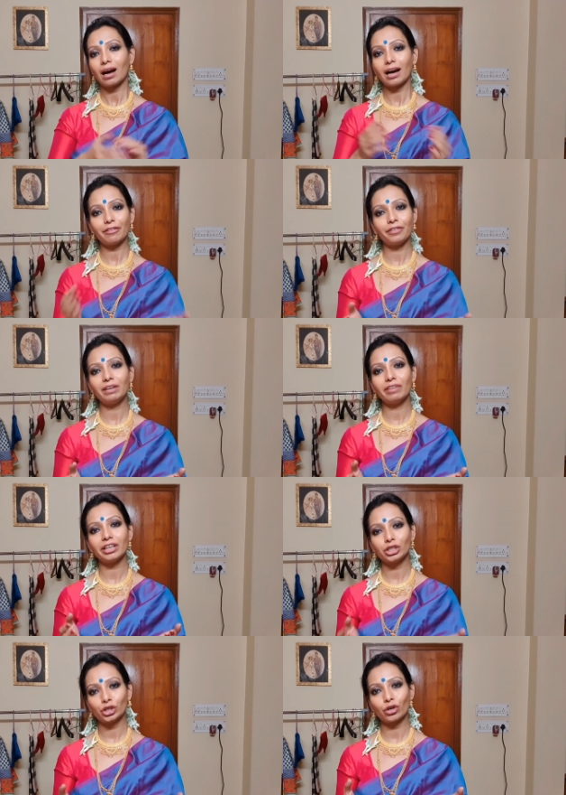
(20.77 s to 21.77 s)
I feel
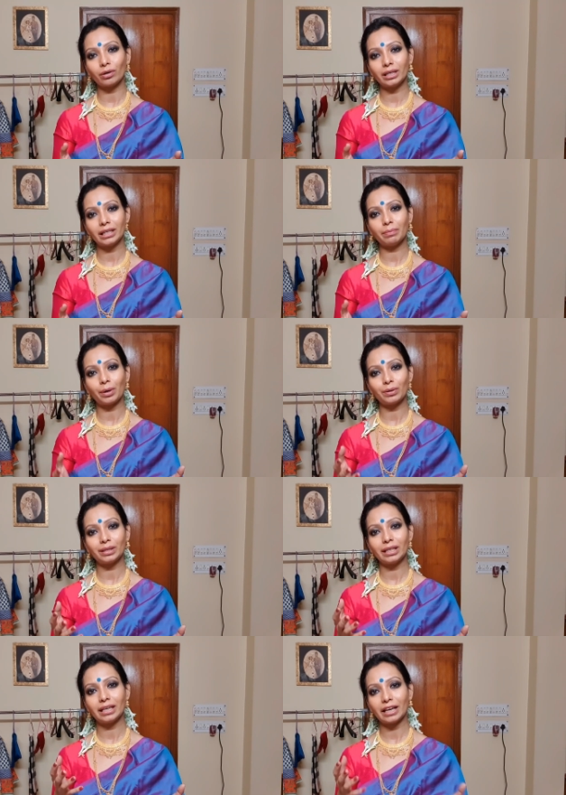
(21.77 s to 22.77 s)
very strongly about
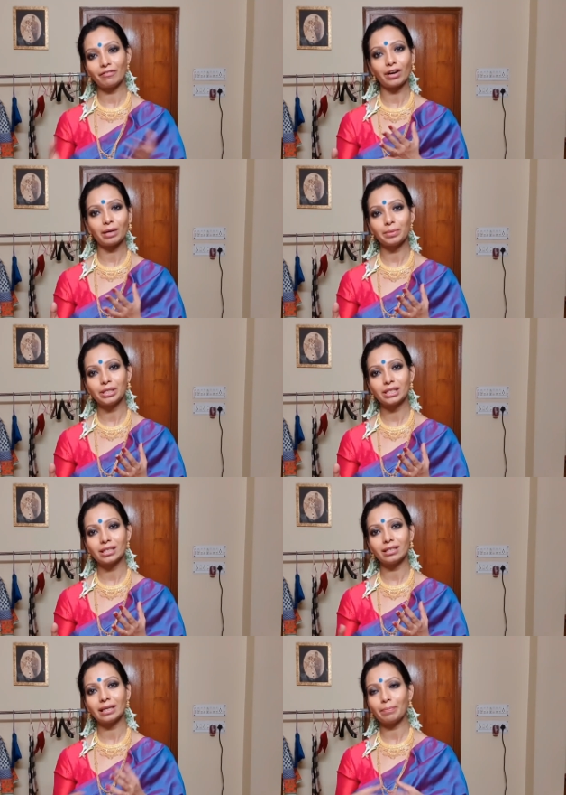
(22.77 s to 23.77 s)
the
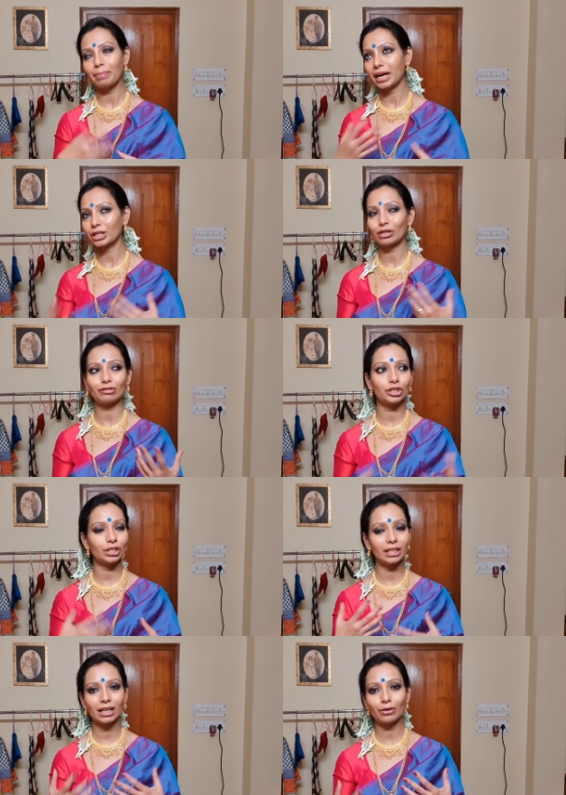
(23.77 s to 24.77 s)
environmental impact of
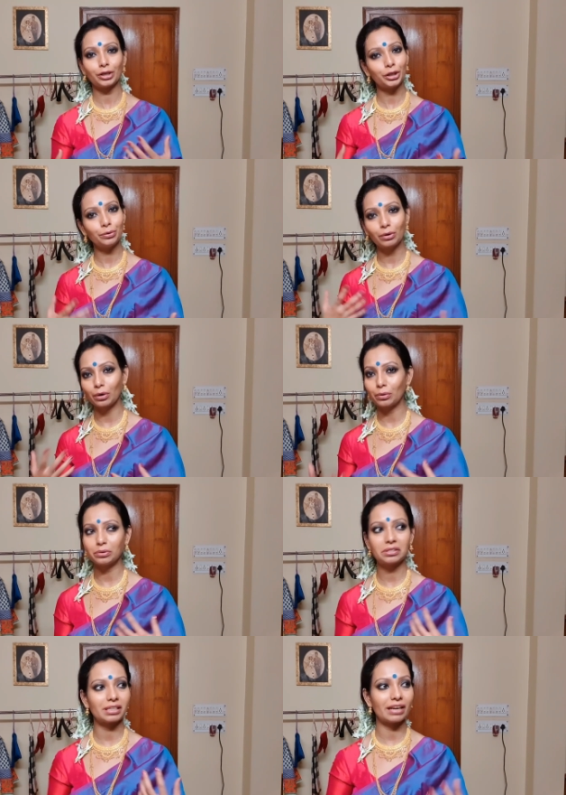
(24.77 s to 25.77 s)
churning out new
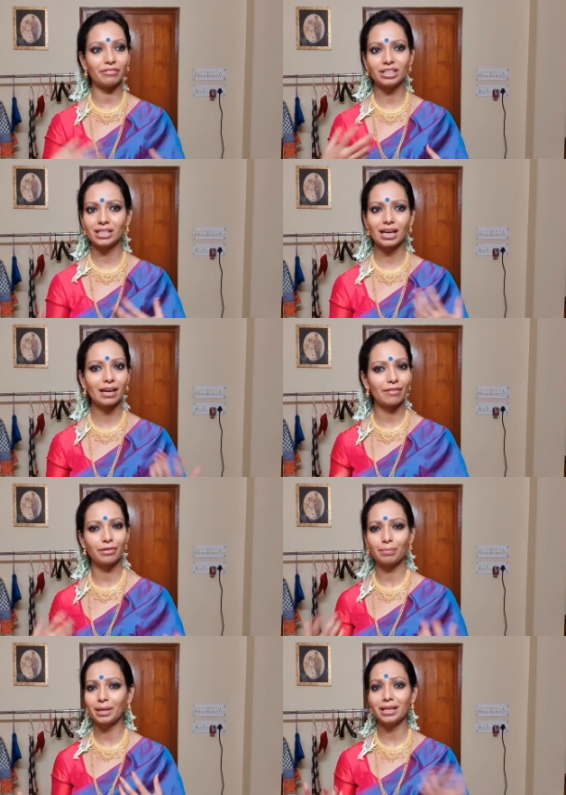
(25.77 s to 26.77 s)
clothes every day,
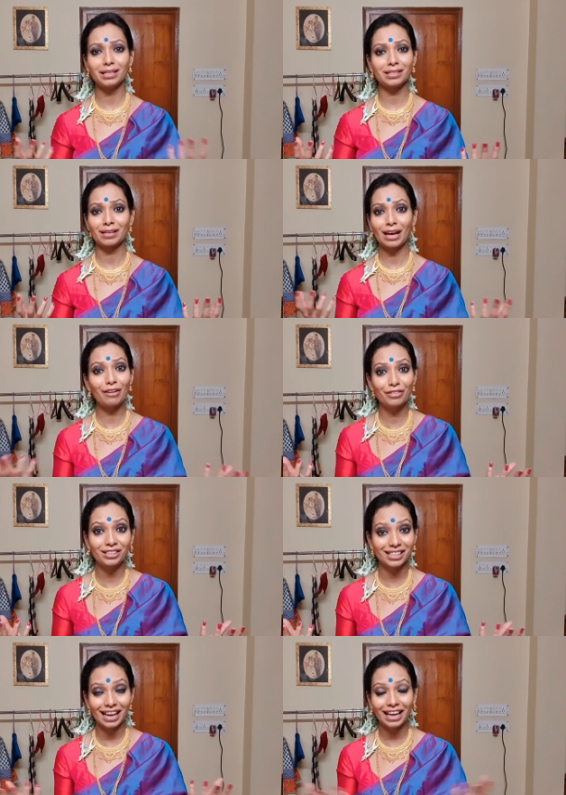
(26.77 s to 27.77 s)
every minute,
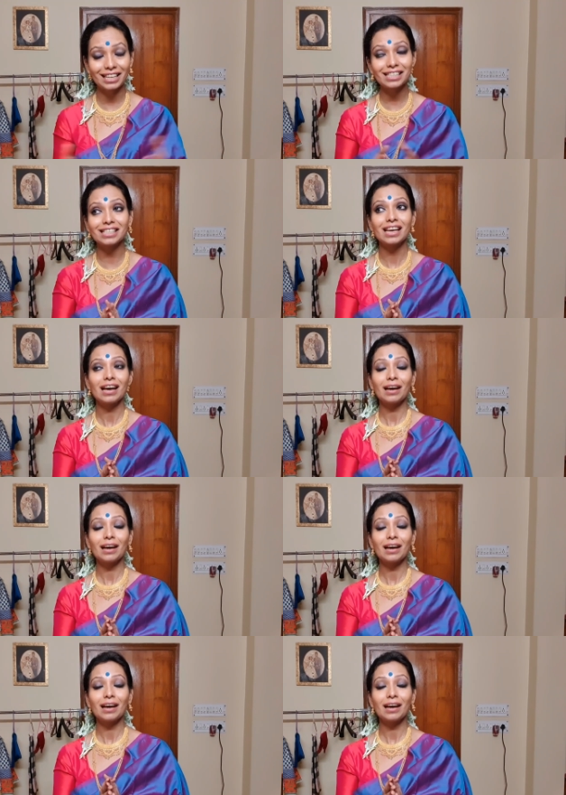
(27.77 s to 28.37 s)
every second.